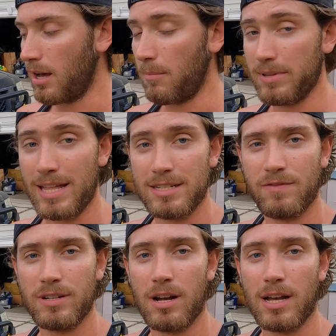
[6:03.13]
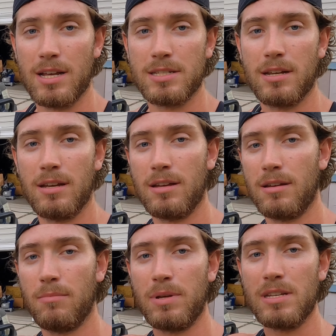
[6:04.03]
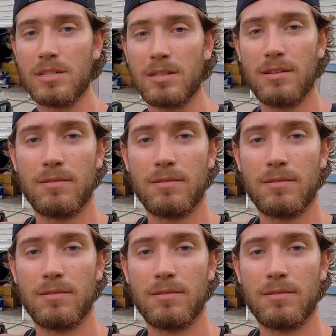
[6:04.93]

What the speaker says: But that's it for now, guys. Peace.